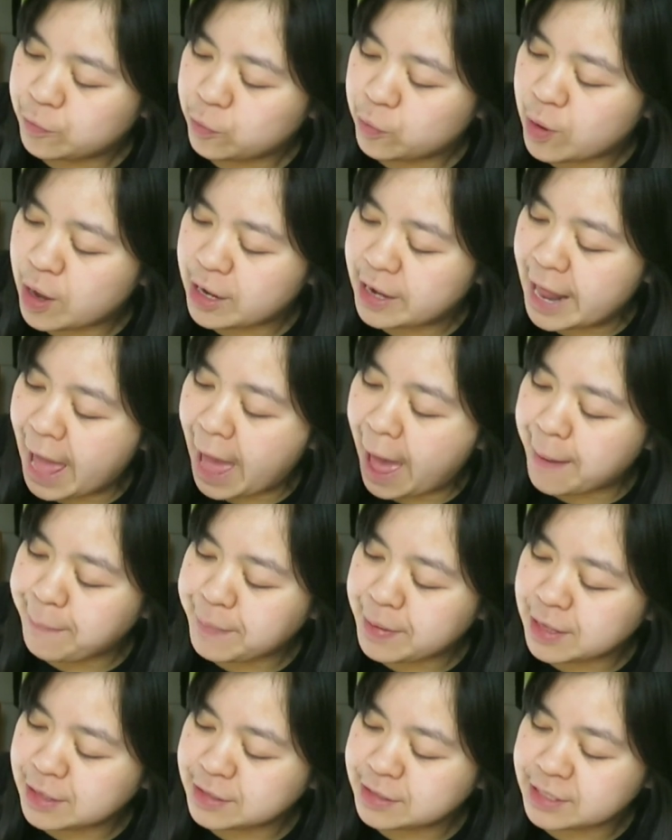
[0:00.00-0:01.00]
what
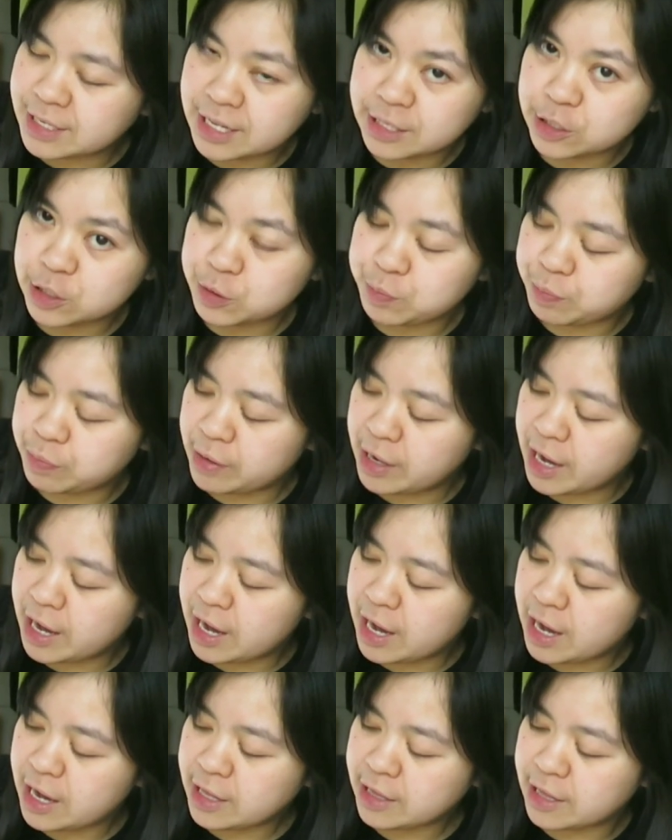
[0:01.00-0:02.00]
happens in
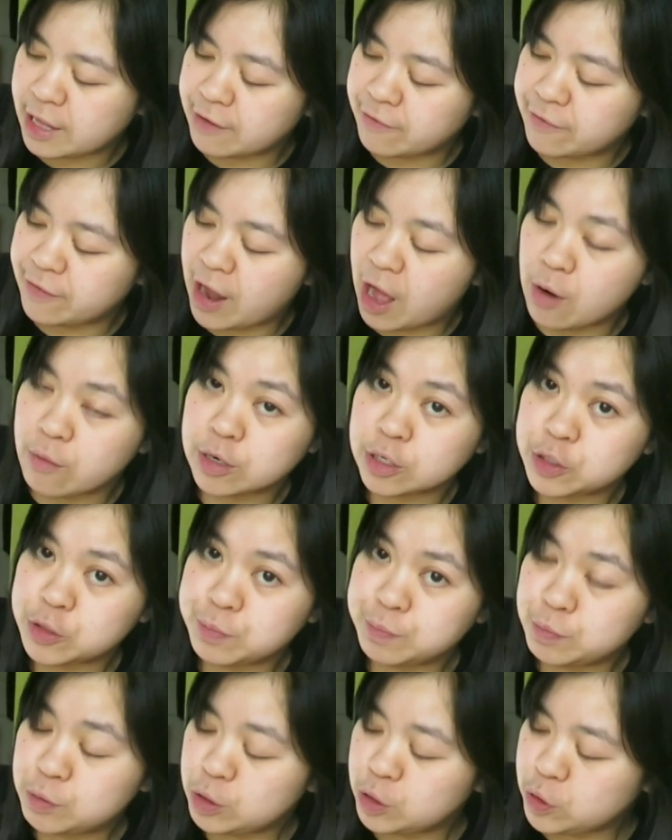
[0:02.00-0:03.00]
spring, the
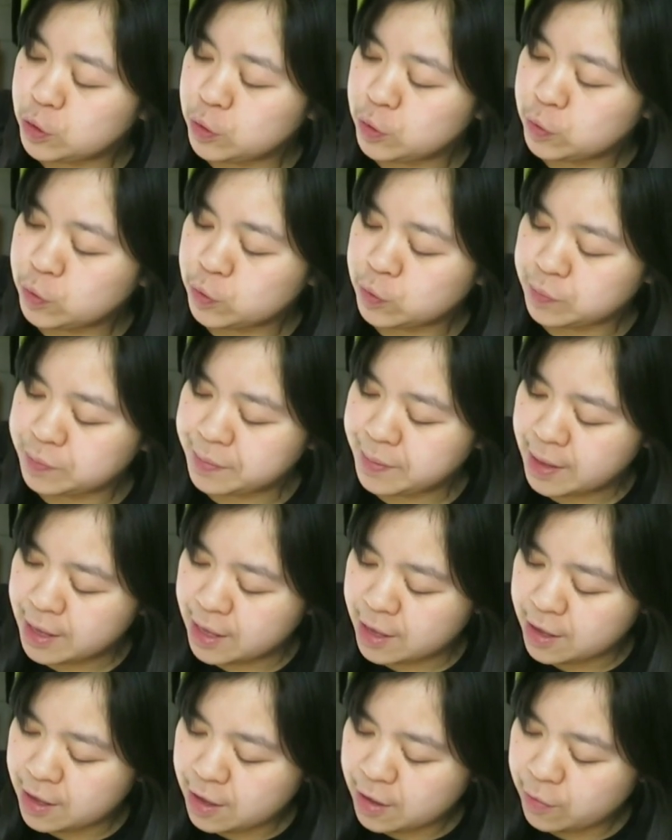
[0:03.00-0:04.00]
flowers bloom,
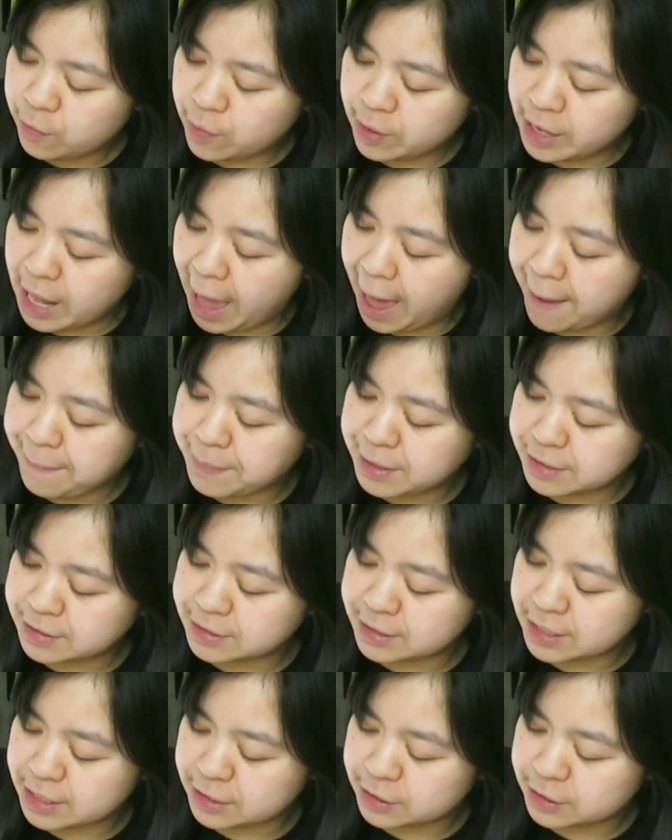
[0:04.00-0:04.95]
what happens